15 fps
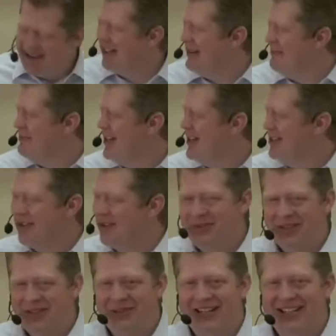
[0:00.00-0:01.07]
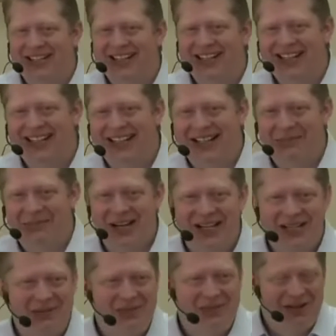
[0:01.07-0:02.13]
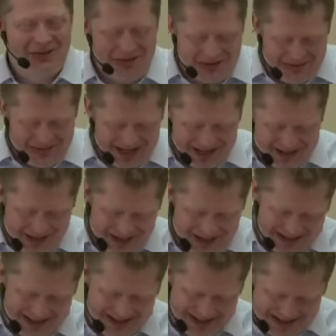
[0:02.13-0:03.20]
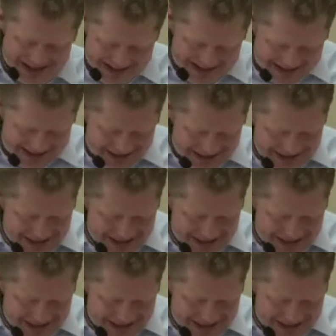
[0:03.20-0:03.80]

I'm going to press on with the reading, and it might appear or it might not, and it's a